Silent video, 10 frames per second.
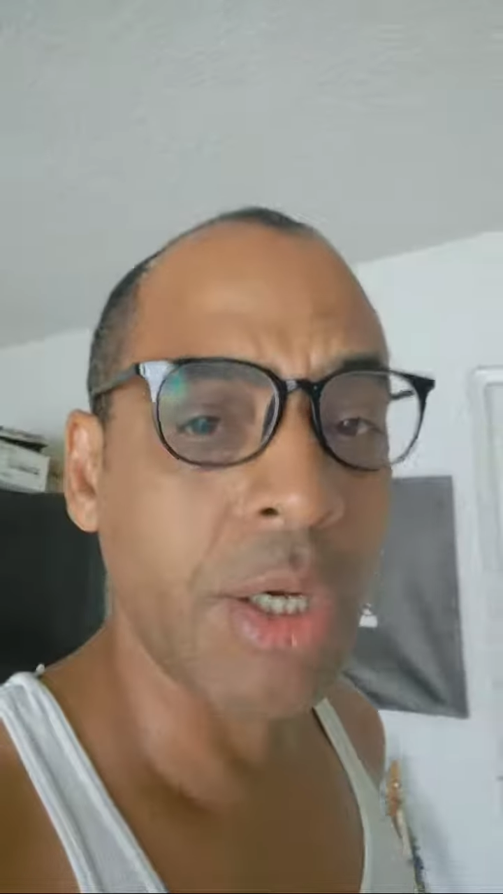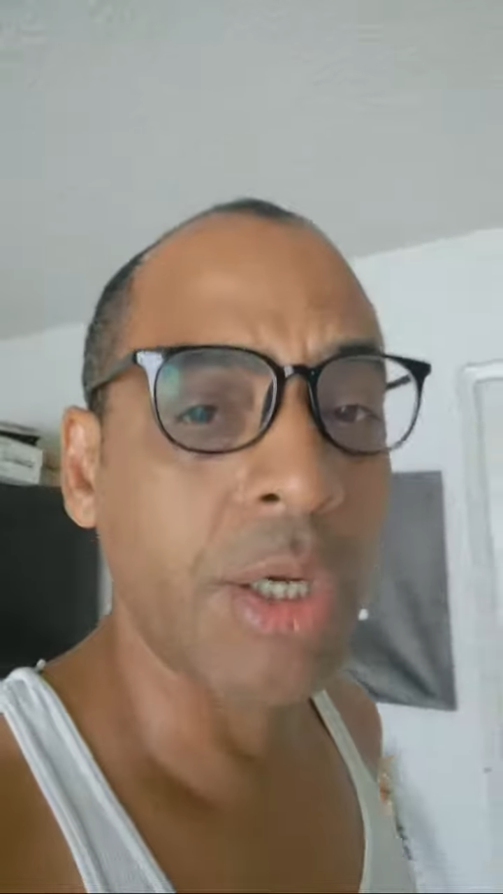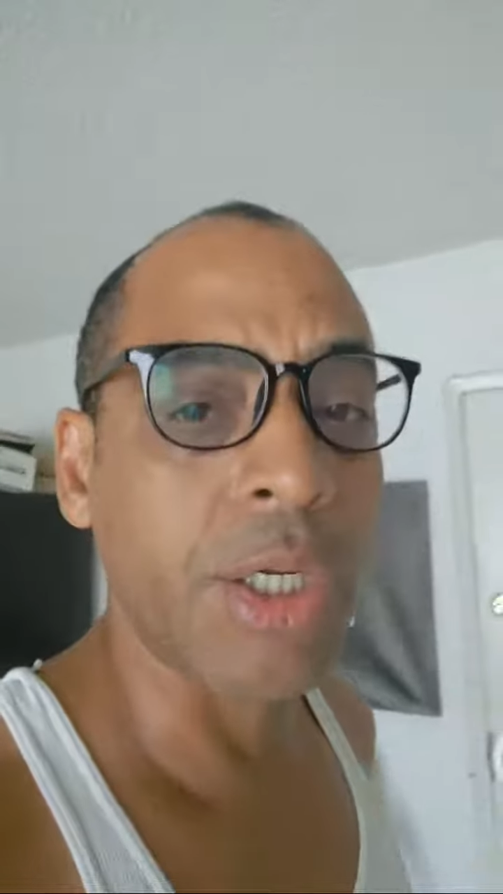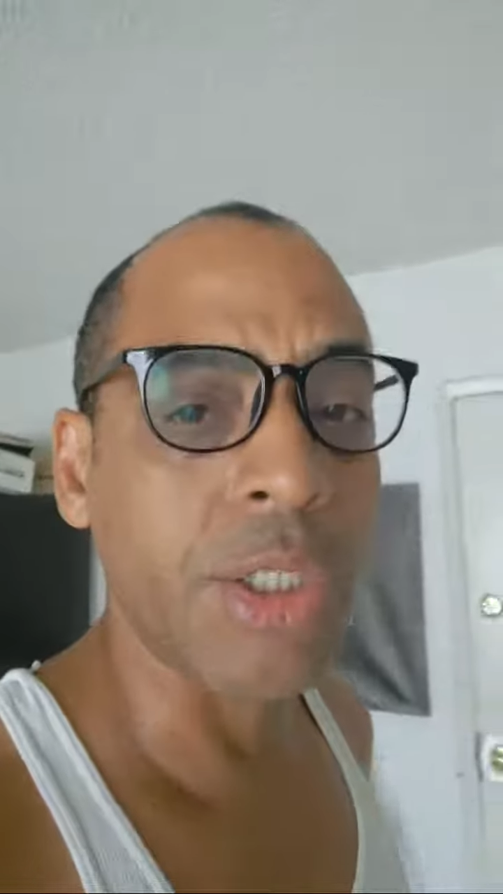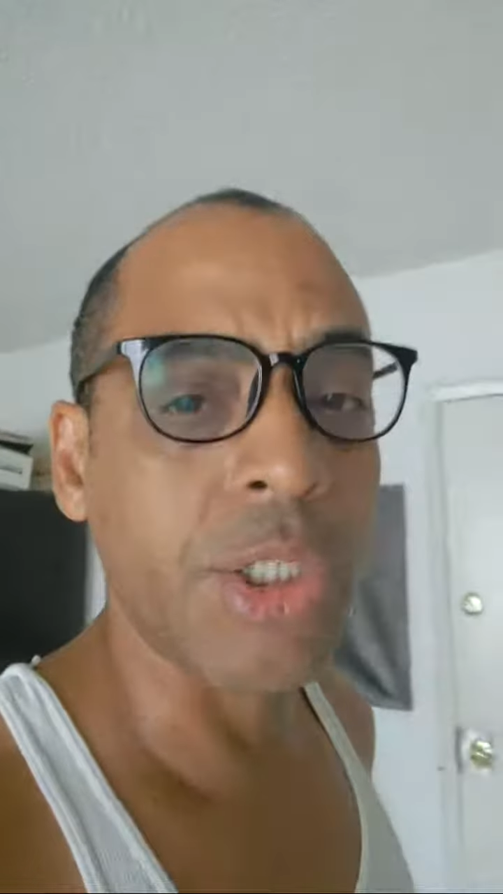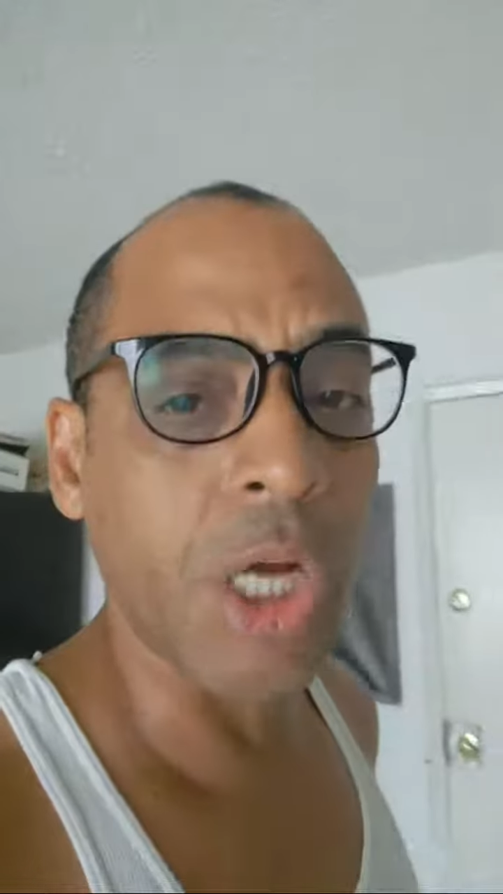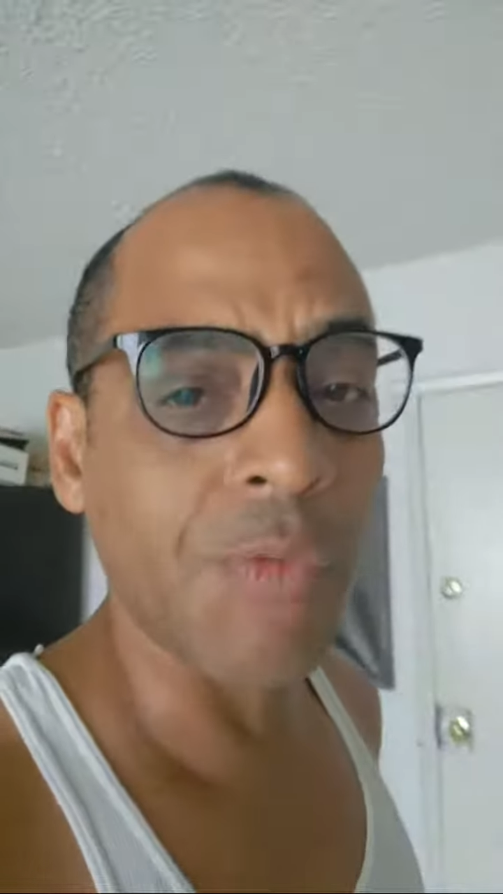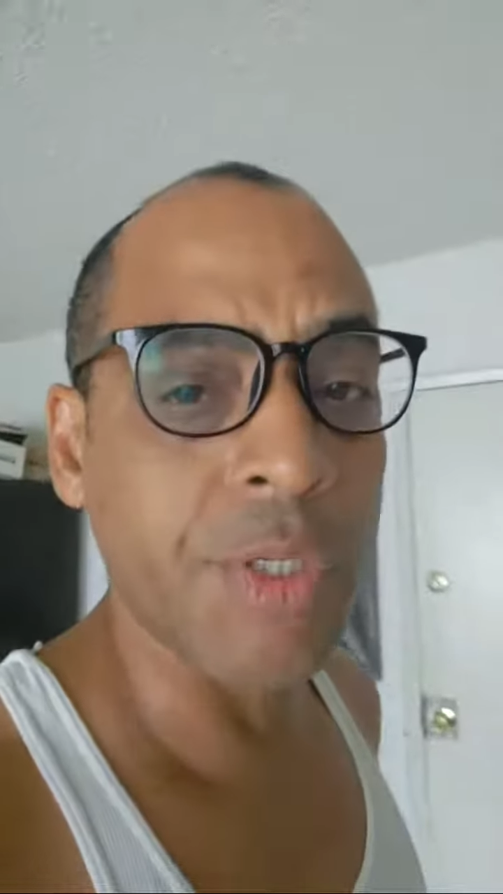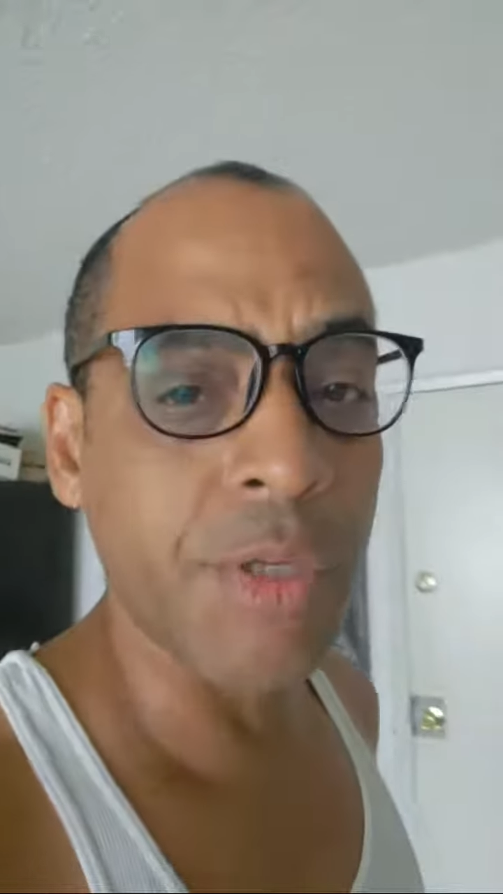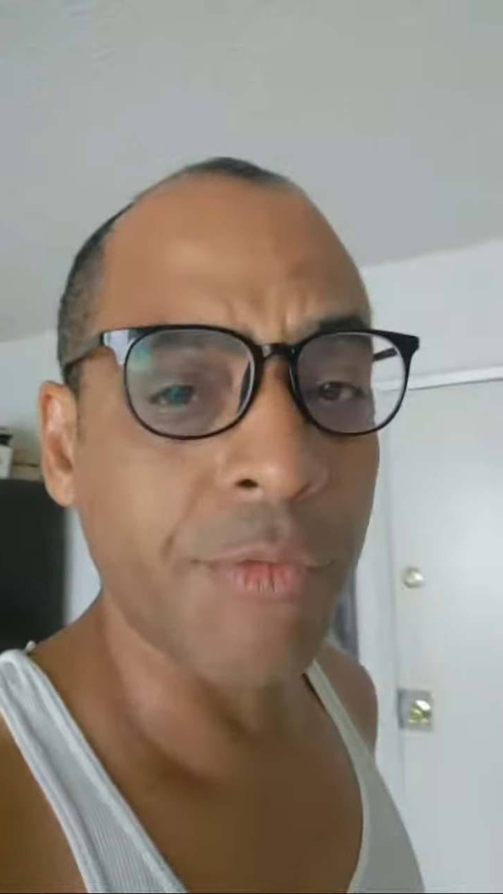
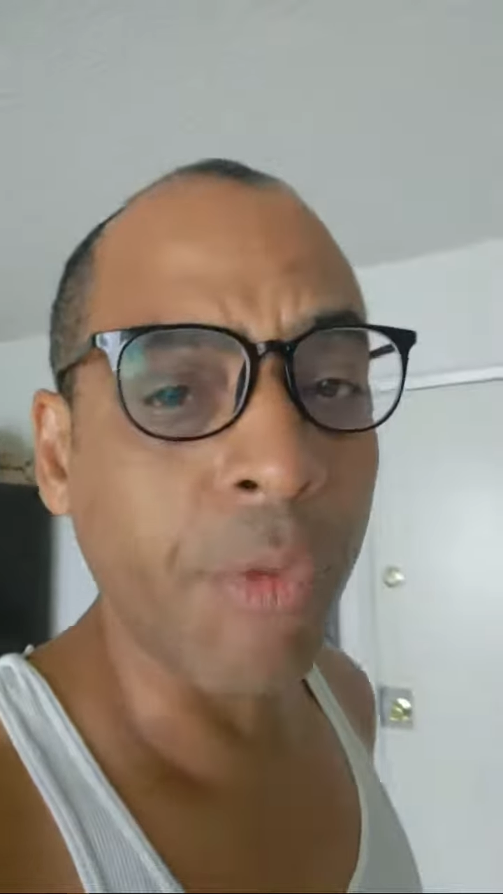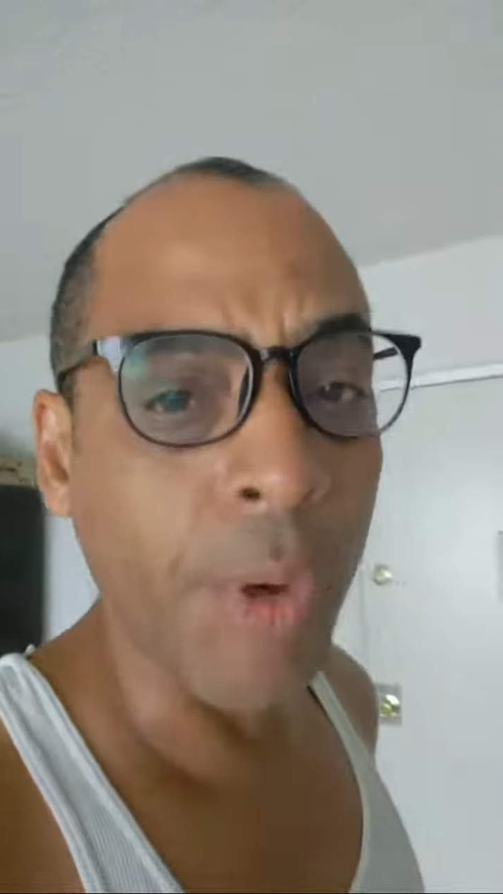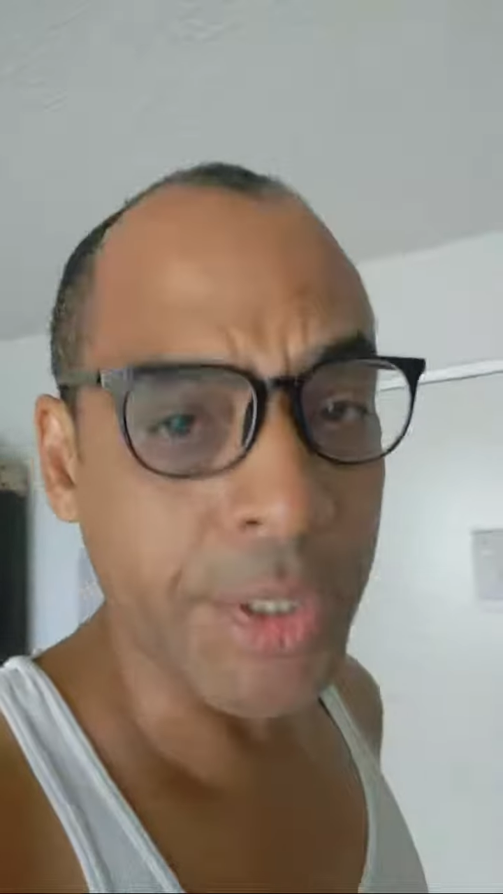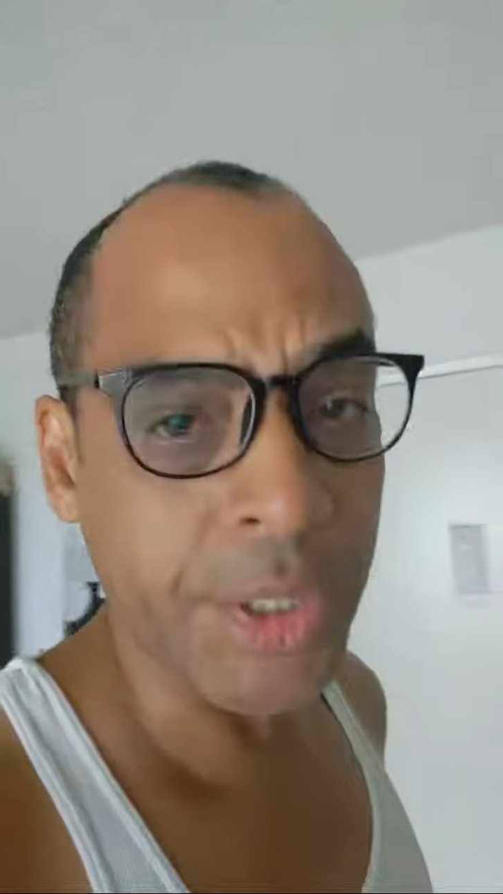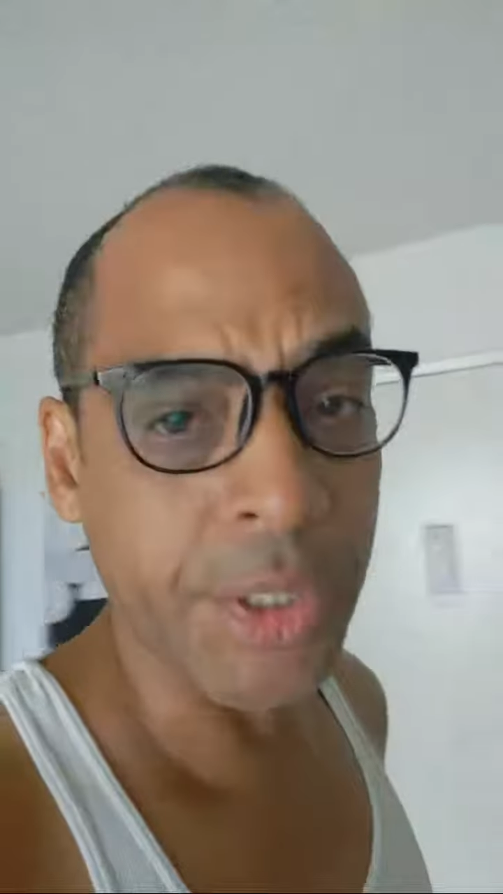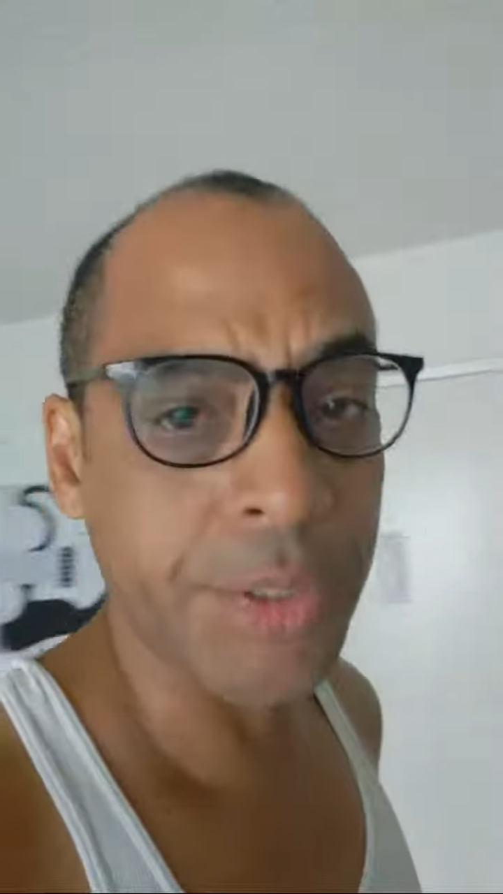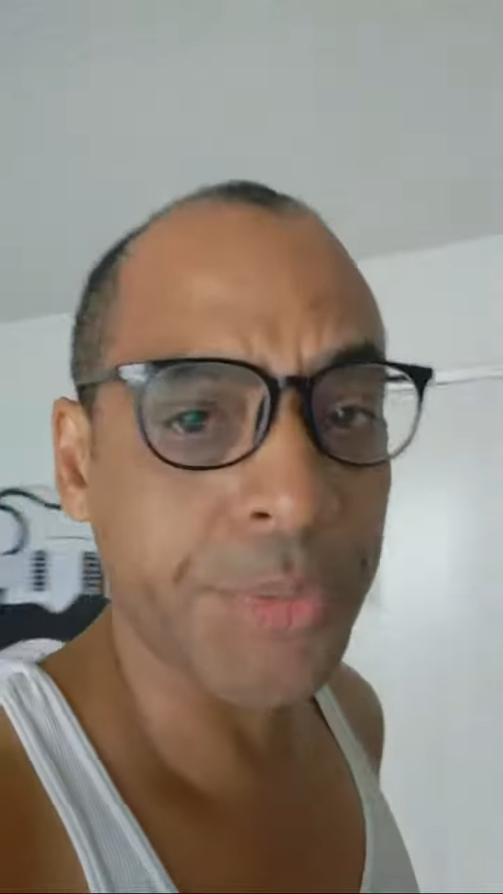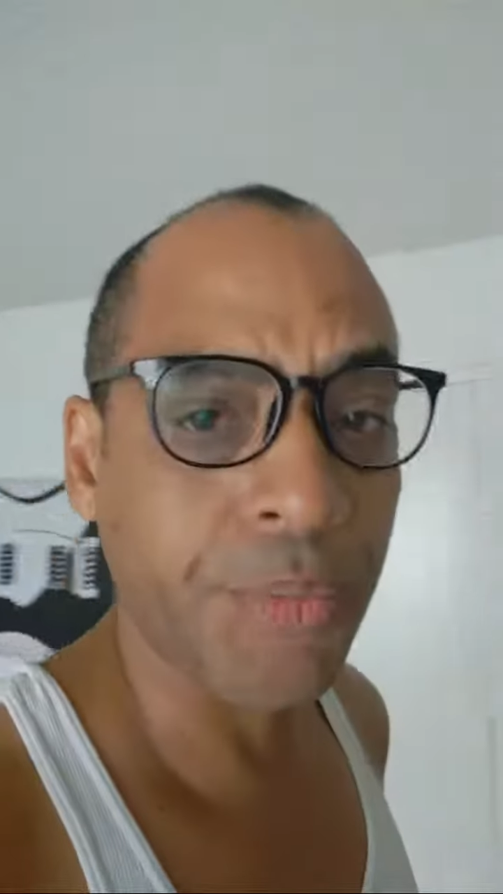conservative voices.